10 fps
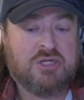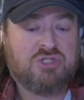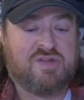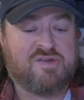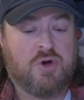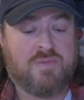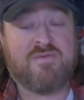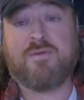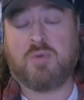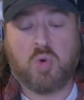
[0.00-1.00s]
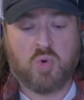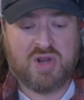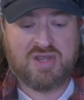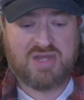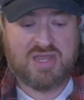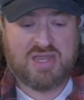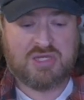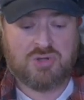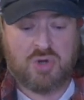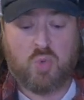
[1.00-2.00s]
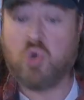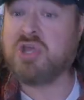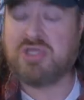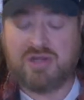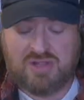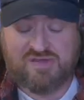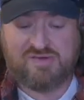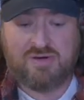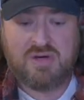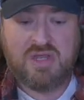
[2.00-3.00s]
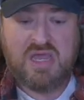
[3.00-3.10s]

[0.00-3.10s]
Justin Herbert, former Oregon, and you know, rookie of the year last year.